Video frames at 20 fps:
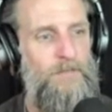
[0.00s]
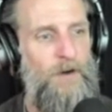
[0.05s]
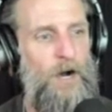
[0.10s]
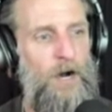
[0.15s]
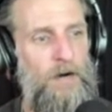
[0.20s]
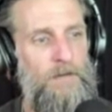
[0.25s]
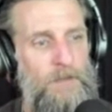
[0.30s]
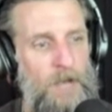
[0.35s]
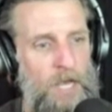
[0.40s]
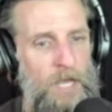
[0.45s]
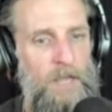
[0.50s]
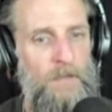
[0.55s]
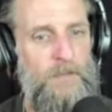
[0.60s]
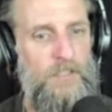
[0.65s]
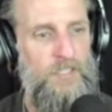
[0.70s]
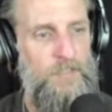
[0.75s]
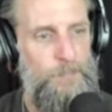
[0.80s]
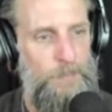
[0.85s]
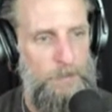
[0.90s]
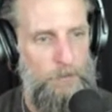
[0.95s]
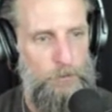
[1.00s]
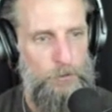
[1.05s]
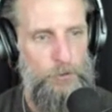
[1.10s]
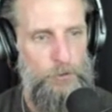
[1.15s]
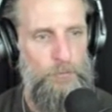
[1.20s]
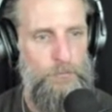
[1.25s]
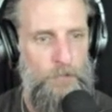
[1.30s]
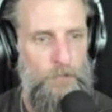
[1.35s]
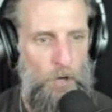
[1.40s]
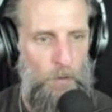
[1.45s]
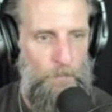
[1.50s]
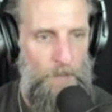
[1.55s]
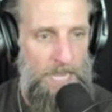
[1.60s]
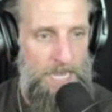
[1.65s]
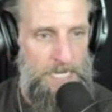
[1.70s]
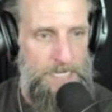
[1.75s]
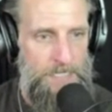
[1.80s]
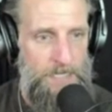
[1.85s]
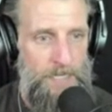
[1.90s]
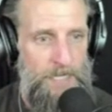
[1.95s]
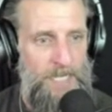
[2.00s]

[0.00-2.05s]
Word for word: of the spiritual domain.